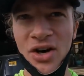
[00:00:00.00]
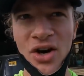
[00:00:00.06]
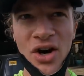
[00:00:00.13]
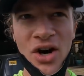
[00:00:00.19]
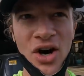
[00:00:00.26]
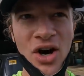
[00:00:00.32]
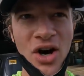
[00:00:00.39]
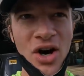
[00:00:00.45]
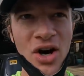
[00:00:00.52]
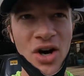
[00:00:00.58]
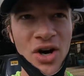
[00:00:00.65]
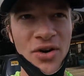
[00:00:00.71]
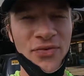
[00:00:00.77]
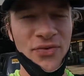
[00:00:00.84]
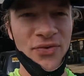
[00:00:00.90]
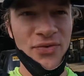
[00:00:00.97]

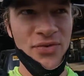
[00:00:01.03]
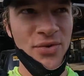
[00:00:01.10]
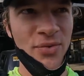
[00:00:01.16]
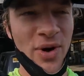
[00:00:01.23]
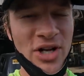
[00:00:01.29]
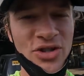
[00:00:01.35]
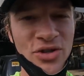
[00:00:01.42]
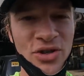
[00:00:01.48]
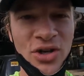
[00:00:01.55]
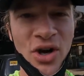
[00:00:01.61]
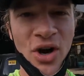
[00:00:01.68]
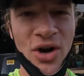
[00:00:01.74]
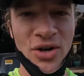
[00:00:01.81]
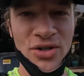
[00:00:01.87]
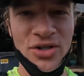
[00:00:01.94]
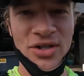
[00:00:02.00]
of the western
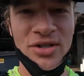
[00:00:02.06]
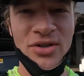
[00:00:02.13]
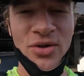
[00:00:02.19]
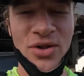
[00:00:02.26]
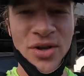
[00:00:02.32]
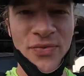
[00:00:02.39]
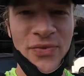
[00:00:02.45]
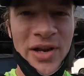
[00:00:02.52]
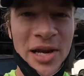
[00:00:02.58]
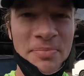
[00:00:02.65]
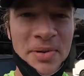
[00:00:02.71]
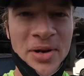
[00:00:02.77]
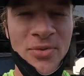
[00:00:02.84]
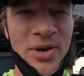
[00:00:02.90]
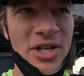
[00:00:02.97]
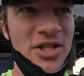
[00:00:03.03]
coast to the
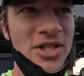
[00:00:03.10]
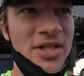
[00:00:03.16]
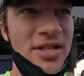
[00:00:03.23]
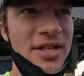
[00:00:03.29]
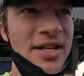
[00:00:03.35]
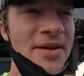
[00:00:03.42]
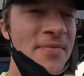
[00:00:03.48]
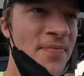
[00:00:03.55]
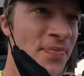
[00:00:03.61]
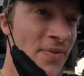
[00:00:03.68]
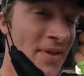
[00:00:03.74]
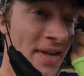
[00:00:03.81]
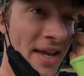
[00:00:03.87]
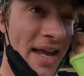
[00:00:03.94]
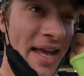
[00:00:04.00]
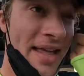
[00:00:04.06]
Philippine West Sea,
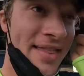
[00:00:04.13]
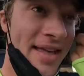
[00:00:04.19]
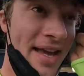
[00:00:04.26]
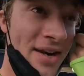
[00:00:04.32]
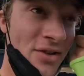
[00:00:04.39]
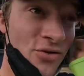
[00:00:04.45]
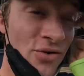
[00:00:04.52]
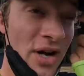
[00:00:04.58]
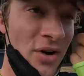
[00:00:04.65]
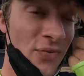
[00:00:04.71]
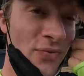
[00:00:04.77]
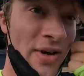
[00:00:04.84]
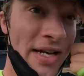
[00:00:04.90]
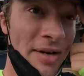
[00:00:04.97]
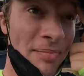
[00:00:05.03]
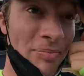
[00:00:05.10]
and then try to
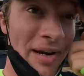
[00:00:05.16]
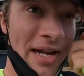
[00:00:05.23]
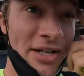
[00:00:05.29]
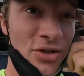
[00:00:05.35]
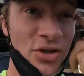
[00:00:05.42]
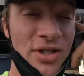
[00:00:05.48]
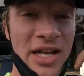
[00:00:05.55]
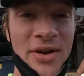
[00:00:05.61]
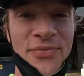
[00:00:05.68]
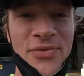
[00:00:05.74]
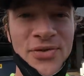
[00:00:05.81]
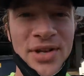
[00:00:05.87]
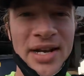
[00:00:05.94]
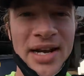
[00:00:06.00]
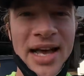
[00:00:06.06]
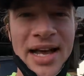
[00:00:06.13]
find a place to stay
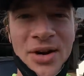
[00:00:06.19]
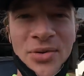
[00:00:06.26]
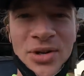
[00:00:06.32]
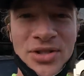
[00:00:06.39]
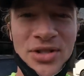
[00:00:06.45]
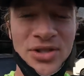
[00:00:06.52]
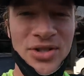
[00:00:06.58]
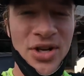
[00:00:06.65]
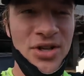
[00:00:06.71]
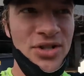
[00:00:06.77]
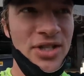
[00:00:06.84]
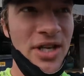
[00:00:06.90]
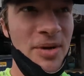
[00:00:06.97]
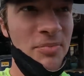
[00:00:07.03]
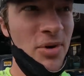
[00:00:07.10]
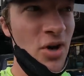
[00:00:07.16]
for the night and watch the
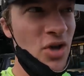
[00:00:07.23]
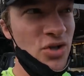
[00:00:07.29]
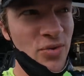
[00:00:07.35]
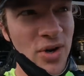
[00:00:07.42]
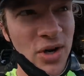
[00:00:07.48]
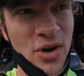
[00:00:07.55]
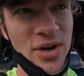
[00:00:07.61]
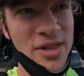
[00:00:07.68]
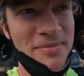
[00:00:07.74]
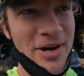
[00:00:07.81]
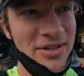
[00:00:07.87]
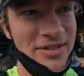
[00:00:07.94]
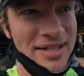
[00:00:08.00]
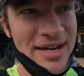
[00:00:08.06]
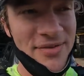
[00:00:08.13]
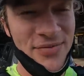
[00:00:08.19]
sunset. But also want to go in the
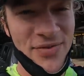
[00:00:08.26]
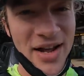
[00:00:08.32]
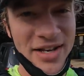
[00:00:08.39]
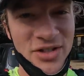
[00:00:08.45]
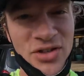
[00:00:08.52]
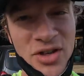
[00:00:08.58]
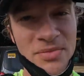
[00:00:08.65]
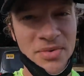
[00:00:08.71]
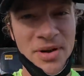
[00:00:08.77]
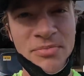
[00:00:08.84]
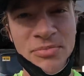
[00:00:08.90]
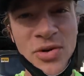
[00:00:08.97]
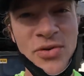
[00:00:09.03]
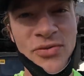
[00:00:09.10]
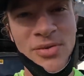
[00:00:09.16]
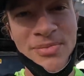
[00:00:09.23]
mountain and find some
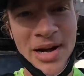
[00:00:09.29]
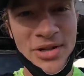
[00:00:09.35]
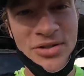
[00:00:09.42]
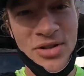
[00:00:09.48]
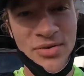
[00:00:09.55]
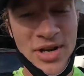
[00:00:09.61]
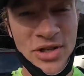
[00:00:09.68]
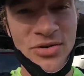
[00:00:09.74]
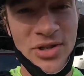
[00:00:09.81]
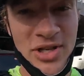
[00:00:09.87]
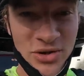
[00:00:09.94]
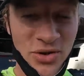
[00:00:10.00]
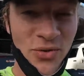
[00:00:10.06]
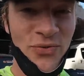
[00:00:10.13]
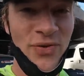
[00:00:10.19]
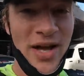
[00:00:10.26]
beautiful mountain range. So
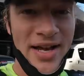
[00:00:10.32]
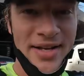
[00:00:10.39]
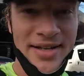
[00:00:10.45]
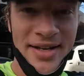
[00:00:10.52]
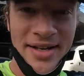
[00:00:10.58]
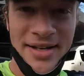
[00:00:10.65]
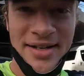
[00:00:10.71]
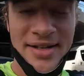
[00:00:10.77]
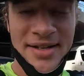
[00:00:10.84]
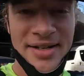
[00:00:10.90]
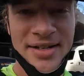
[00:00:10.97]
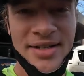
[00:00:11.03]
let's go find a